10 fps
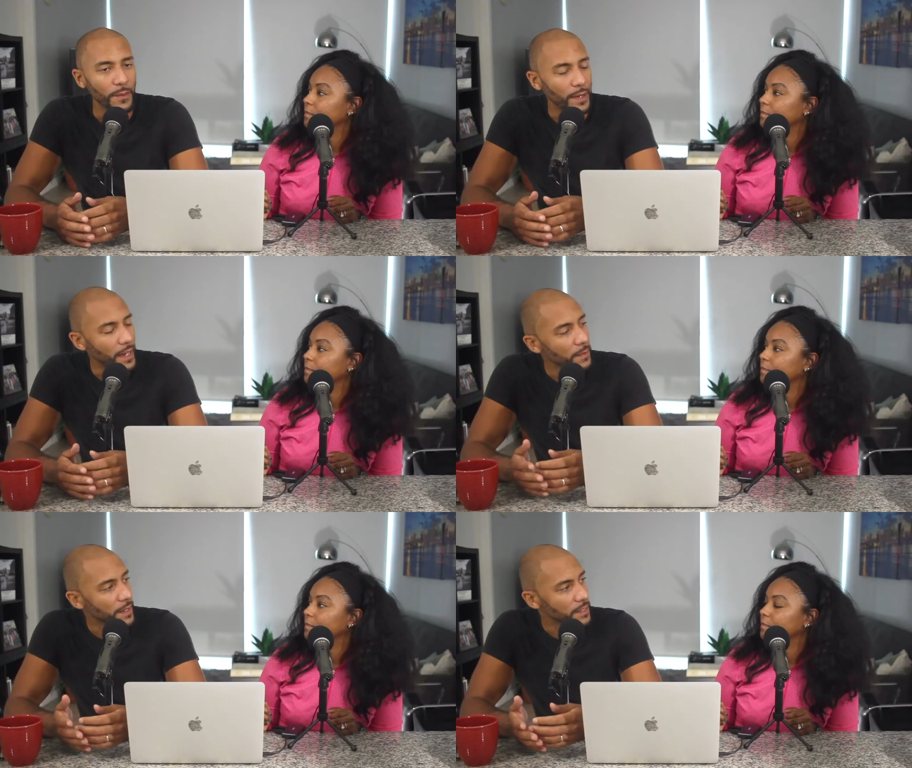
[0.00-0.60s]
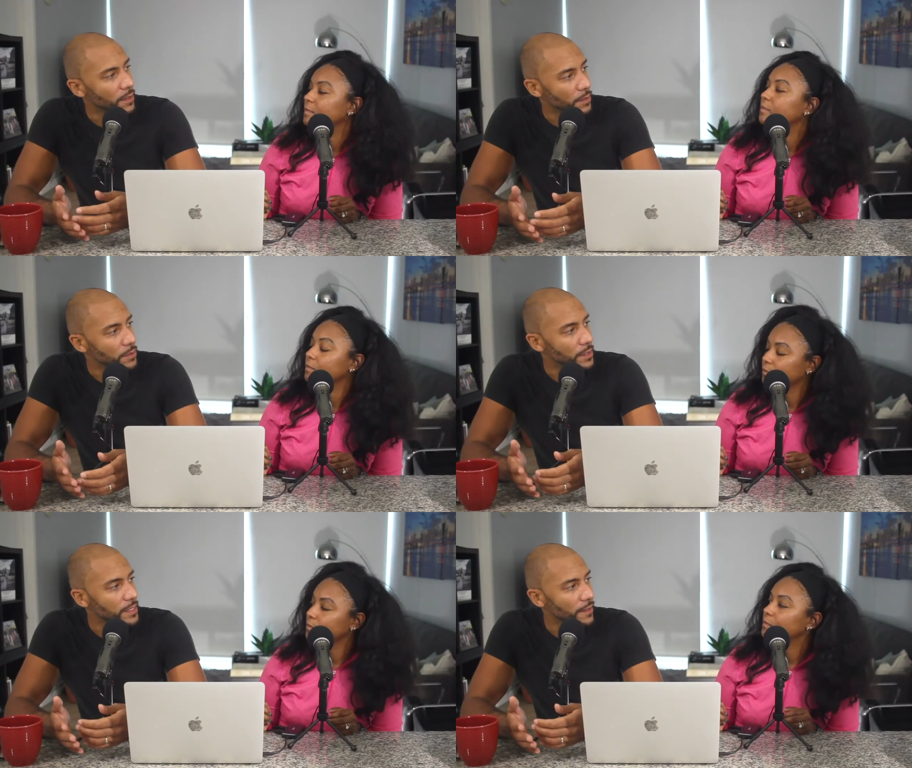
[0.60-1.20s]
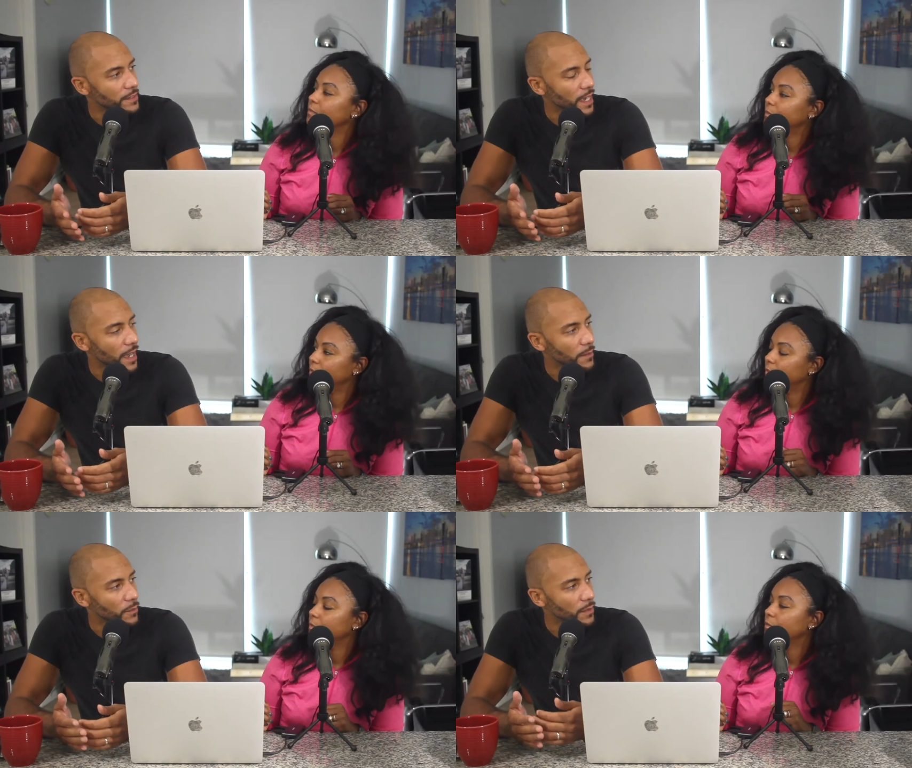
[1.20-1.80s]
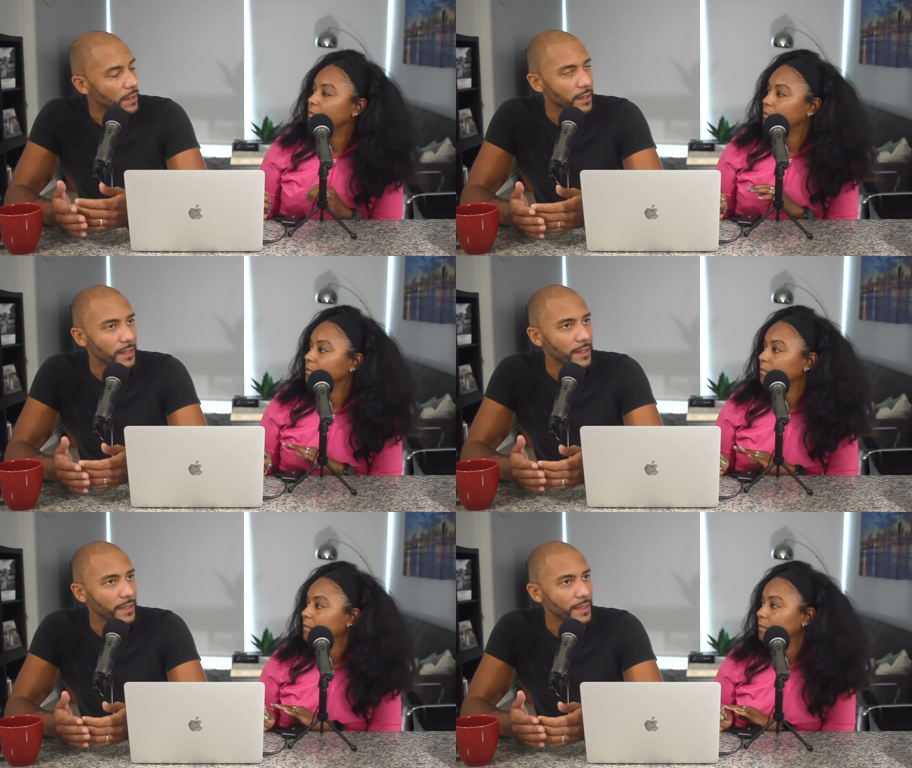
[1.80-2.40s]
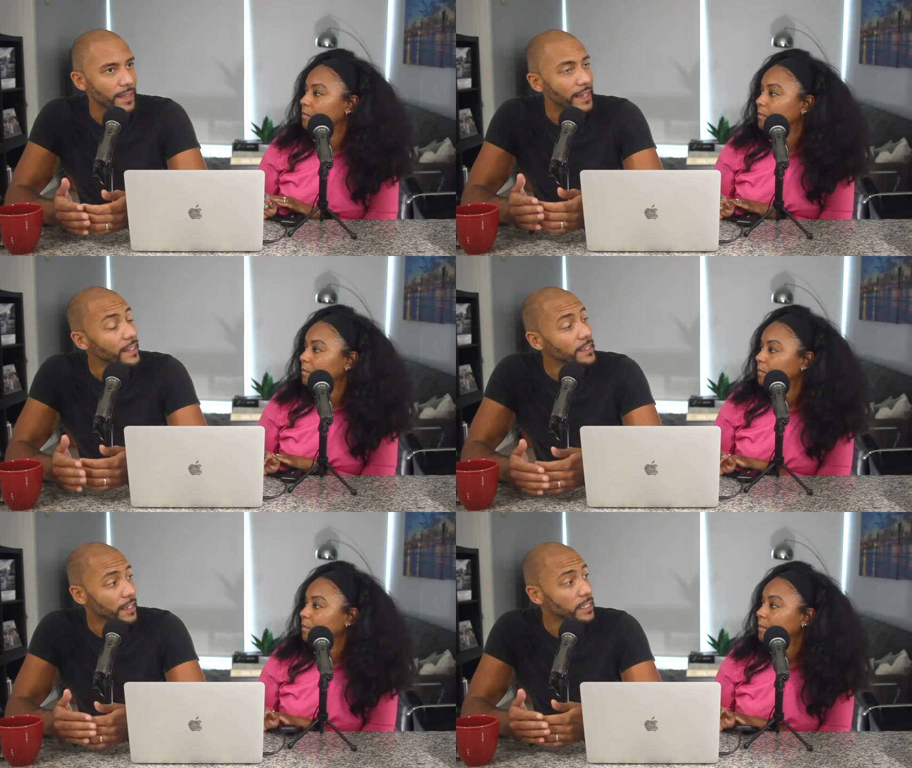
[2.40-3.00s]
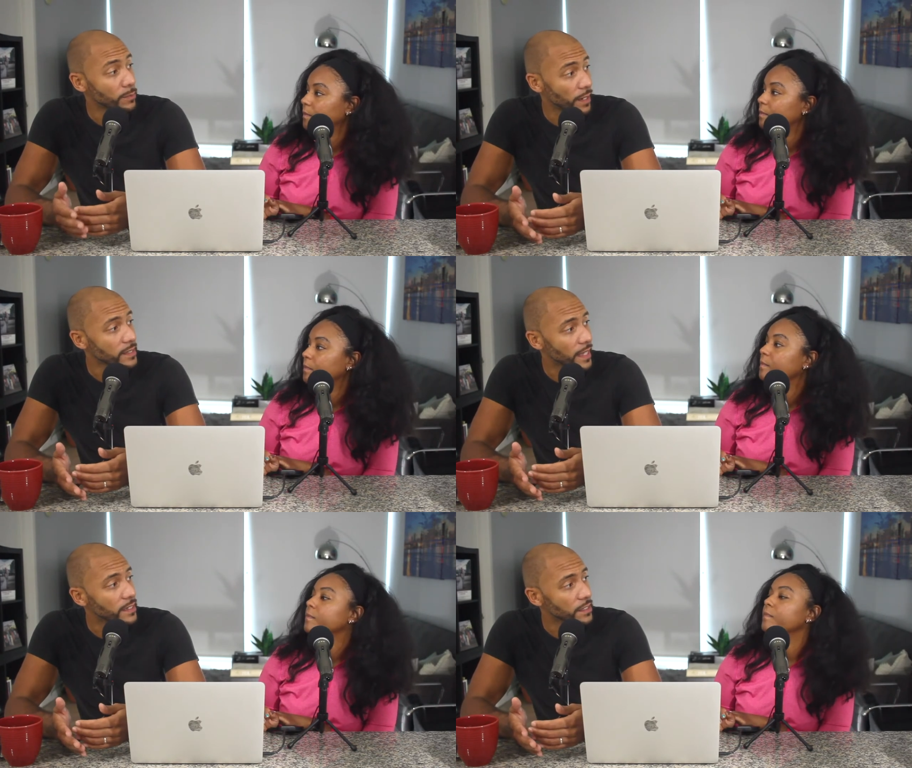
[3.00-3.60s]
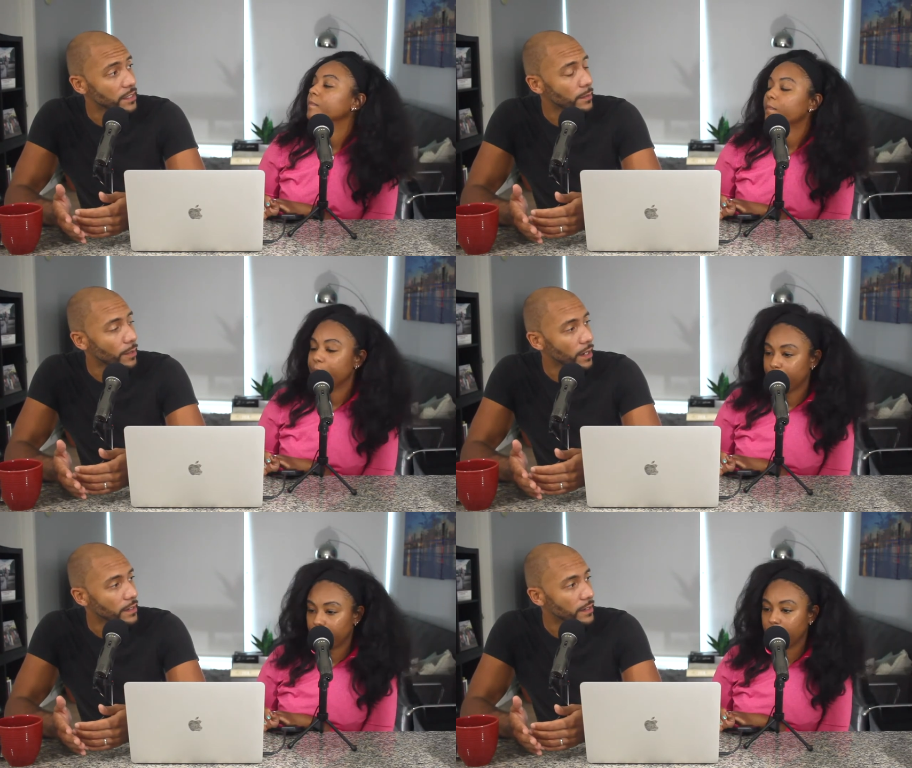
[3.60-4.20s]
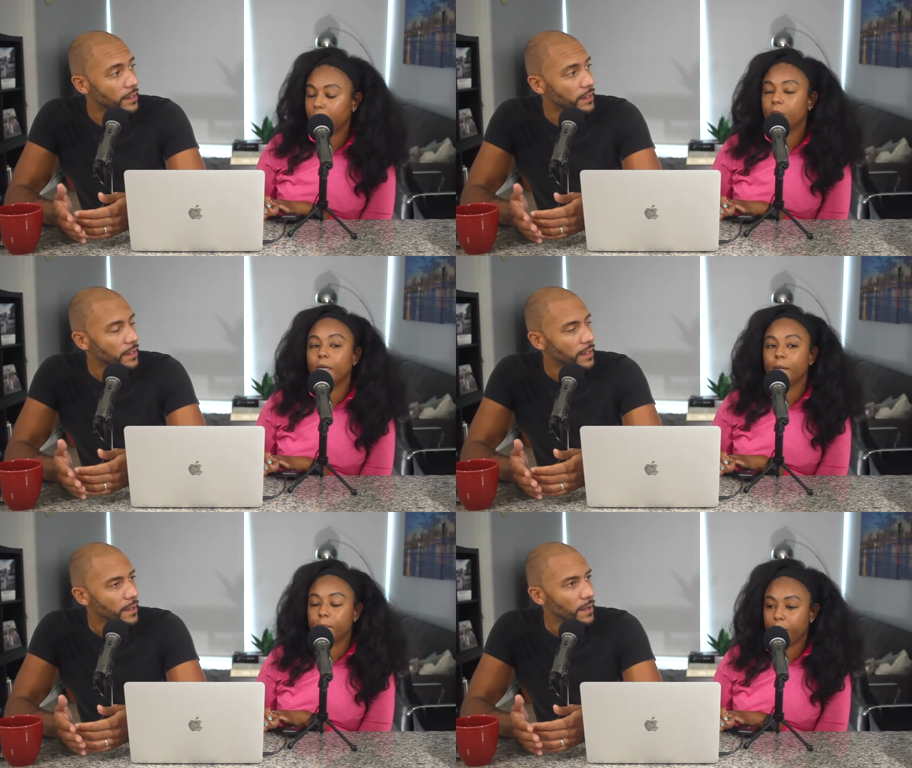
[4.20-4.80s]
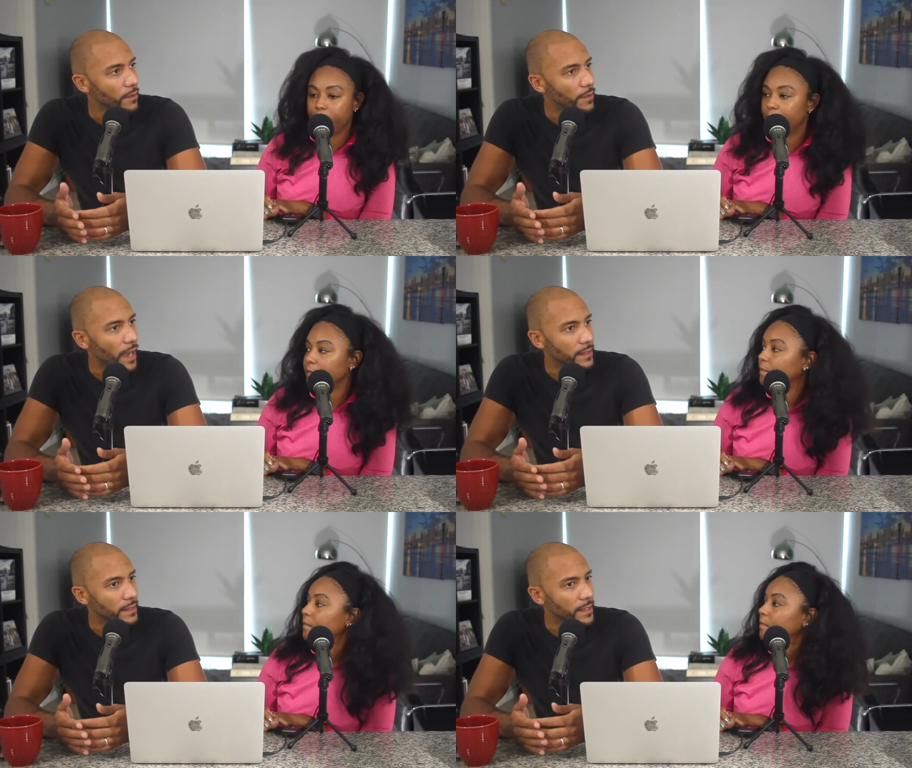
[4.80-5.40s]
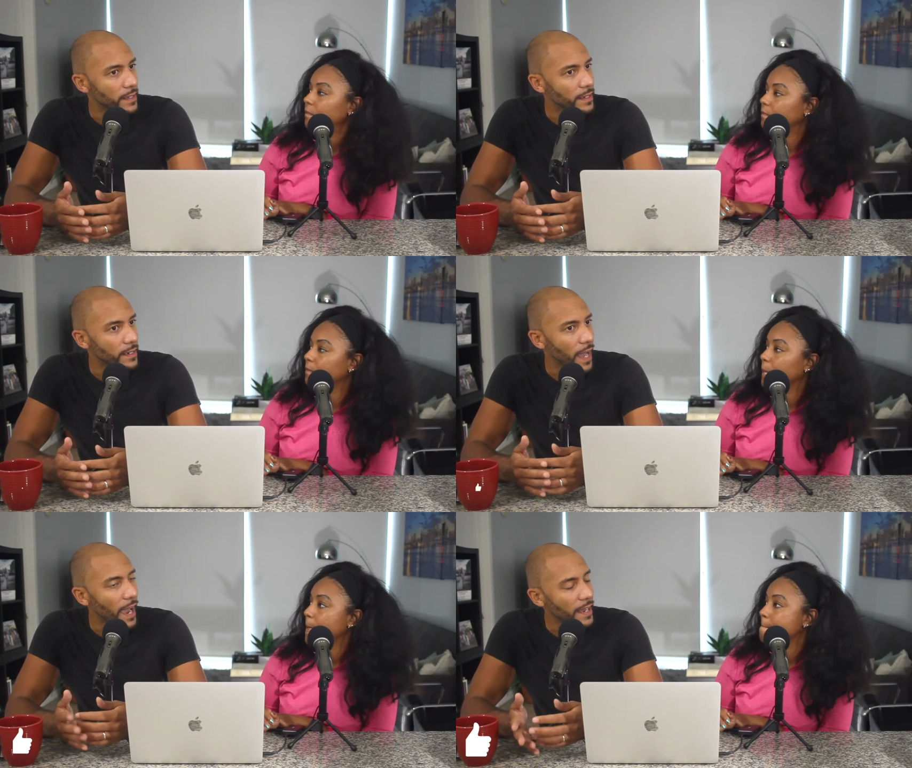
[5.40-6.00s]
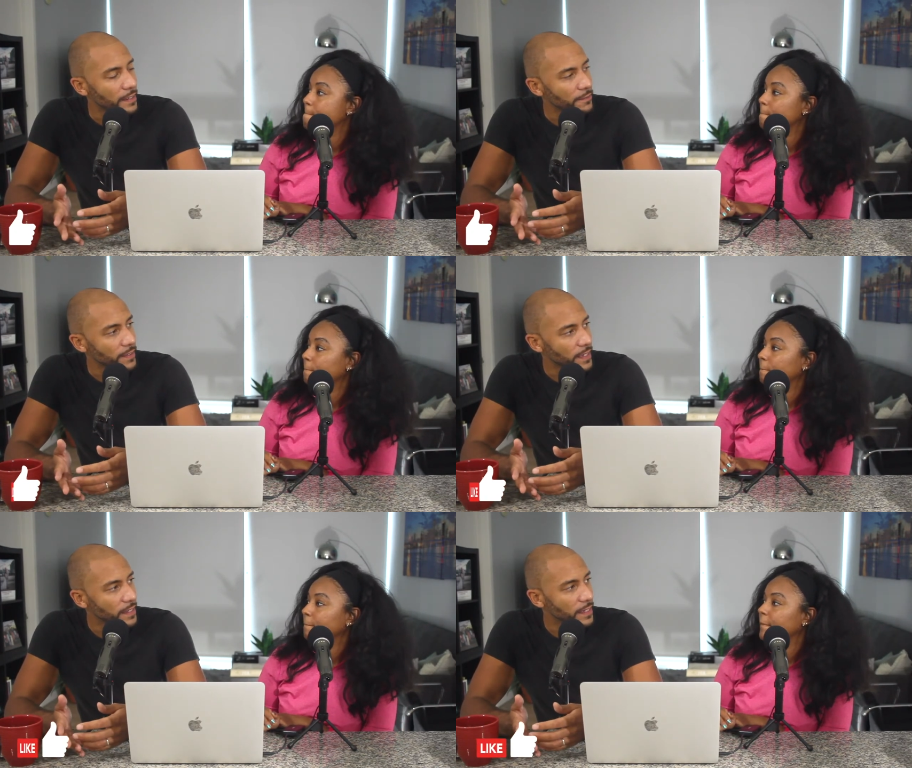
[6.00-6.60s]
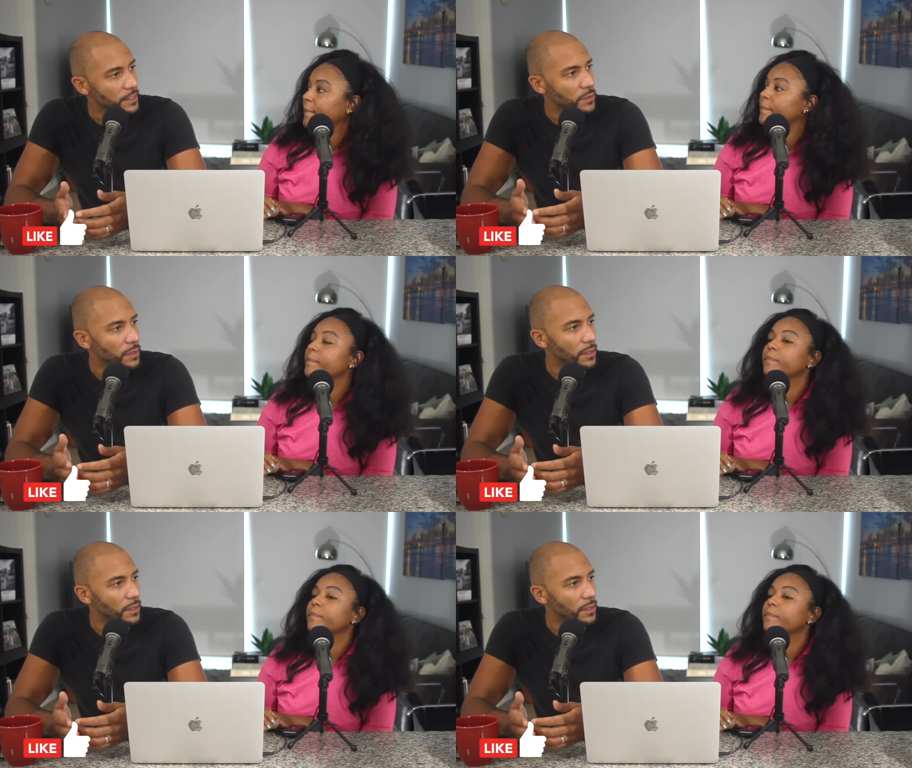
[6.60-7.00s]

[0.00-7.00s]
Speaker 1: when anybody's going through a tough time, mm-hmm. they need to express that to their partner. Yeah. Rather than hiding feelings or,